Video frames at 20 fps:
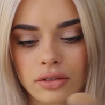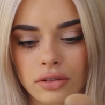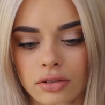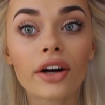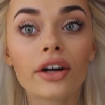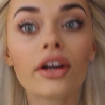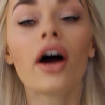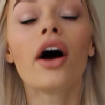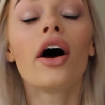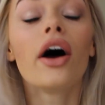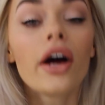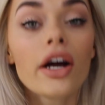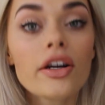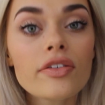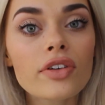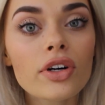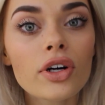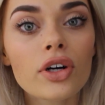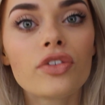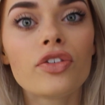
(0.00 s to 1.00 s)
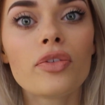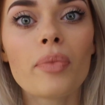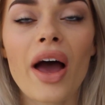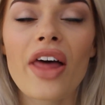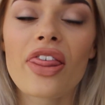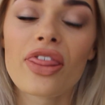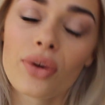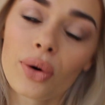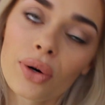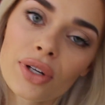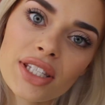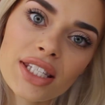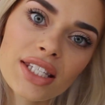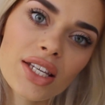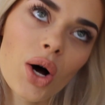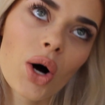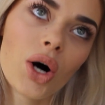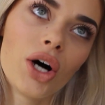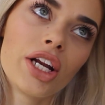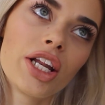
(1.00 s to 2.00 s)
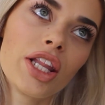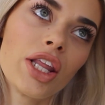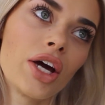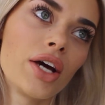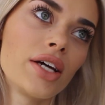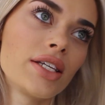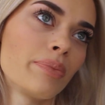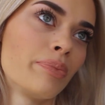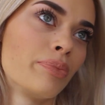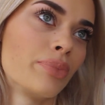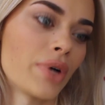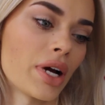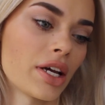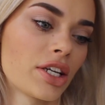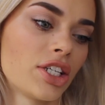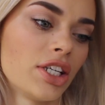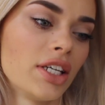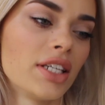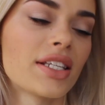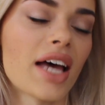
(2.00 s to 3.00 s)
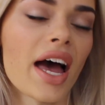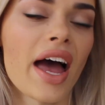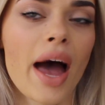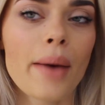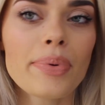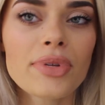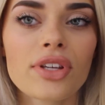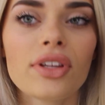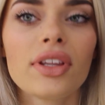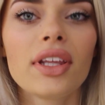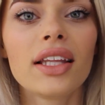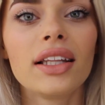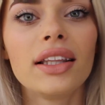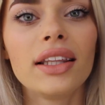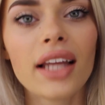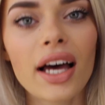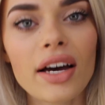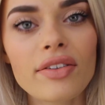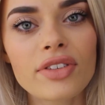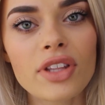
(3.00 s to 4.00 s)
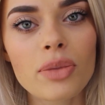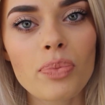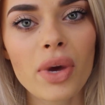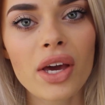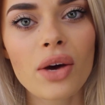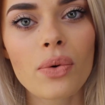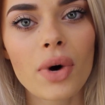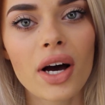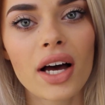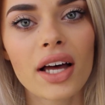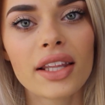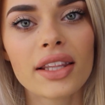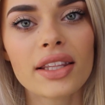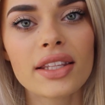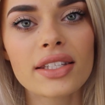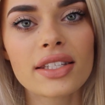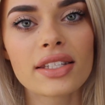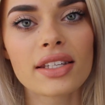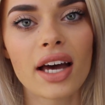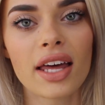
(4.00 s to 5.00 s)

So overall, for my thoughts on those brushes, I absolutely loved the big ones.